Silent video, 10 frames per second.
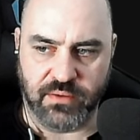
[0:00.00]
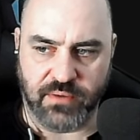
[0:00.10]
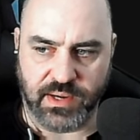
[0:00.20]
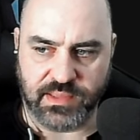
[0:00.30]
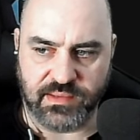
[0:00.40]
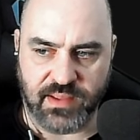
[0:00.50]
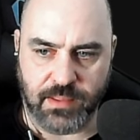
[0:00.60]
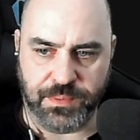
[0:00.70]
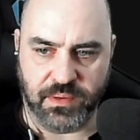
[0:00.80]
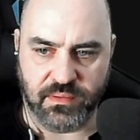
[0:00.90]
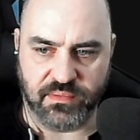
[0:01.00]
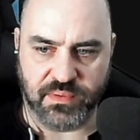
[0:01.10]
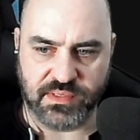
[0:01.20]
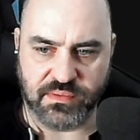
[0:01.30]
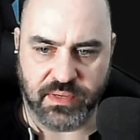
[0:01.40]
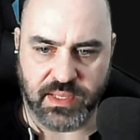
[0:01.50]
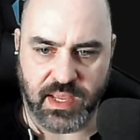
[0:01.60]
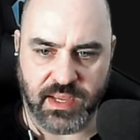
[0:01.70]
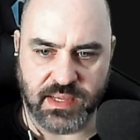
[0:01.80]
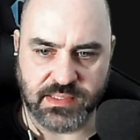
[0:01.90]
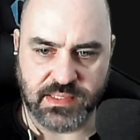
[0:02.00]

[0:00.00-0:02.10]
right at the top here, this one is 20 chaos.